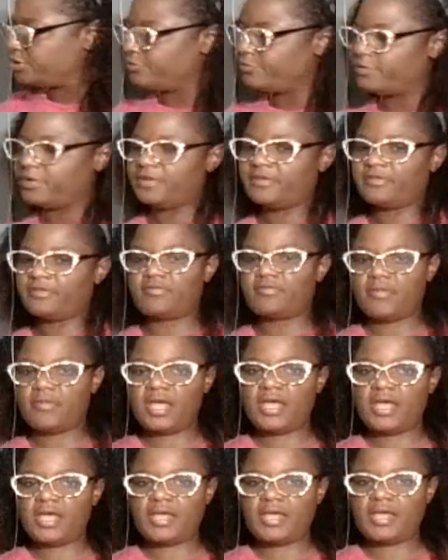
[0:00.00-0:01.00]
it with
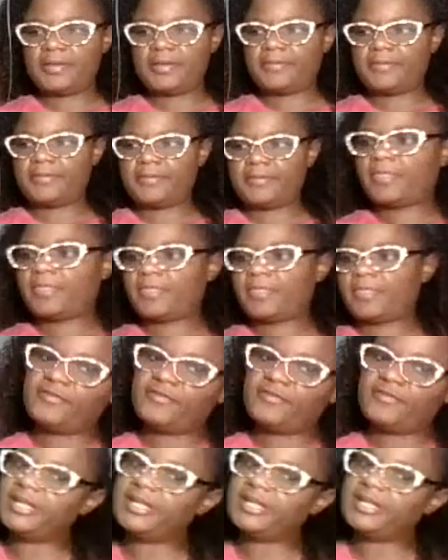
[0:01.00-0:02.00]
my
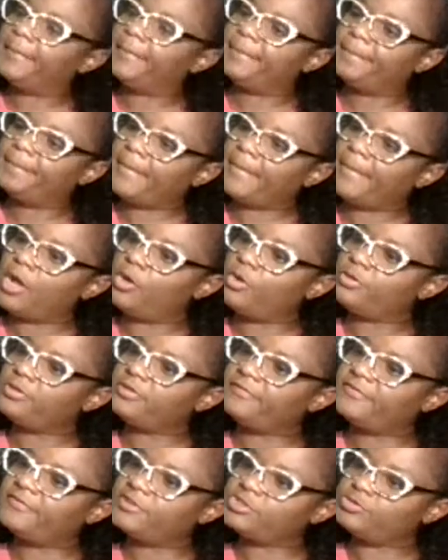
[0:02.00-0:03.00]
fish. I hold
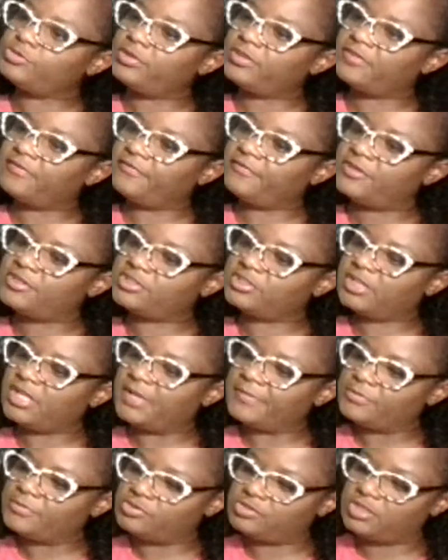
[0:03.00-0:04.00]
the fish with the fish
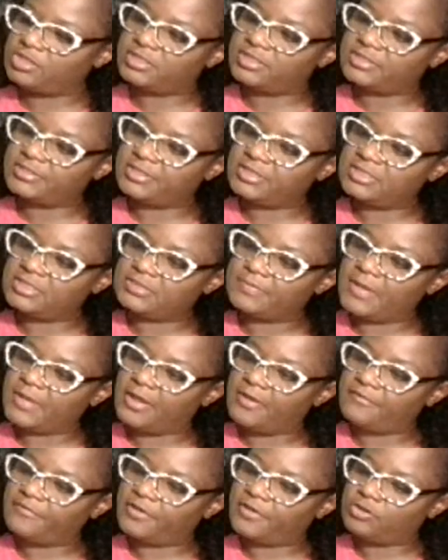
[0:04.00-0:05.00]
clamp. You stick this in his
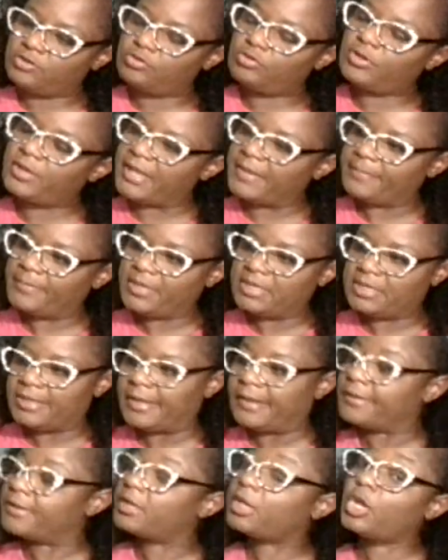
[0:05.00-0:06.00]
mouth and you clamp it
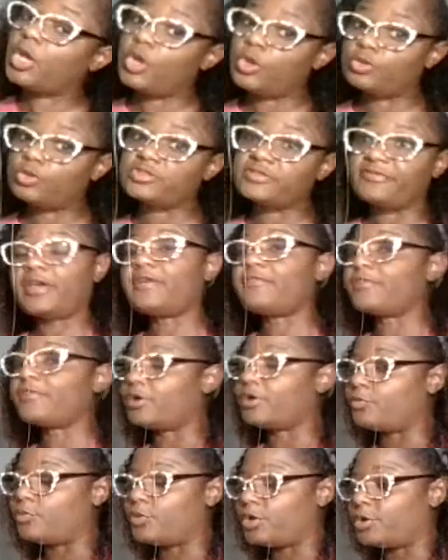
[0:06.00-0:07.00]
down, and it holds very,
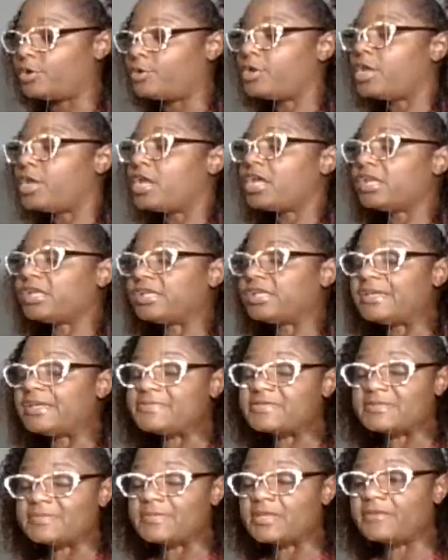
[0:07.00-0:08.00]
very well.
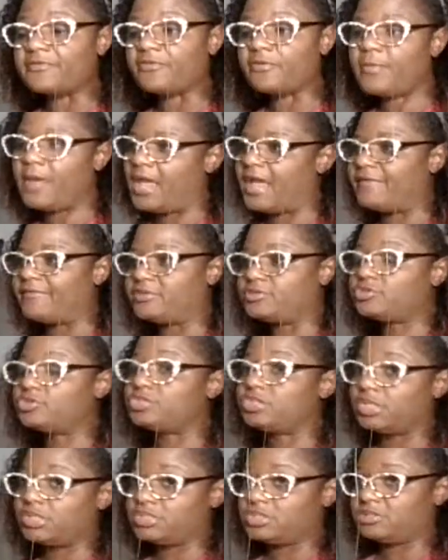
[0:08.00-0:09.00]
Keeps me from having to
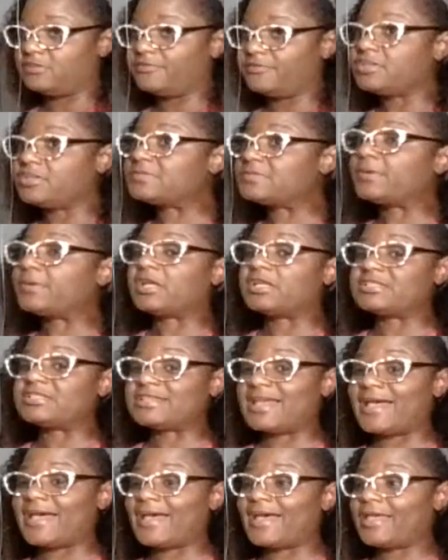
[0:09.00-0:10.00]
touch the fish because
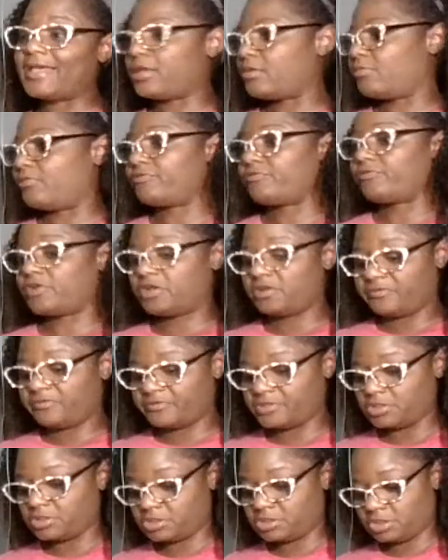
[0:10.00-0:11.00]
I am afraid
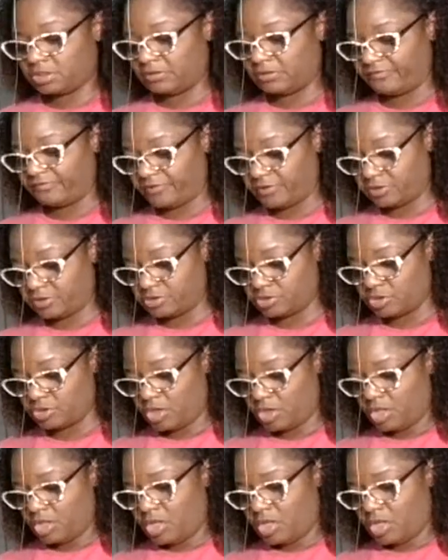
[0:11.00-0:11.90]
of touching the fish.